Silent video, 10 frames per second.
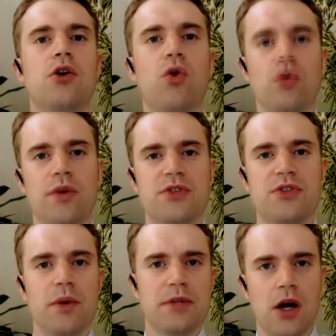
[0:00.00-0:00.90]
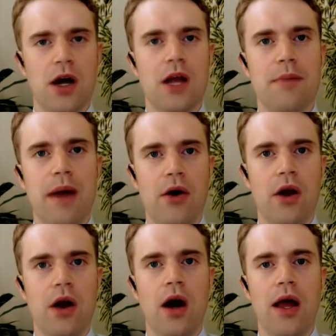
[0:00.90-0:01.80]
of the coral reefs that we've been talking about
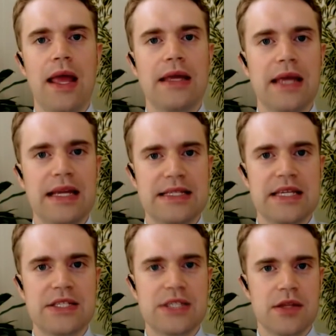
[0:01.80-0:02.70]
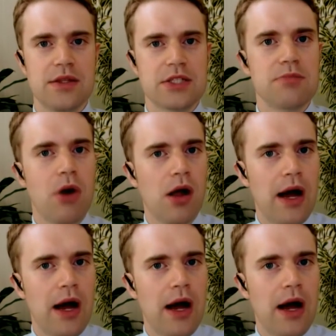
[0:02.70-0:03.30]
exist in the small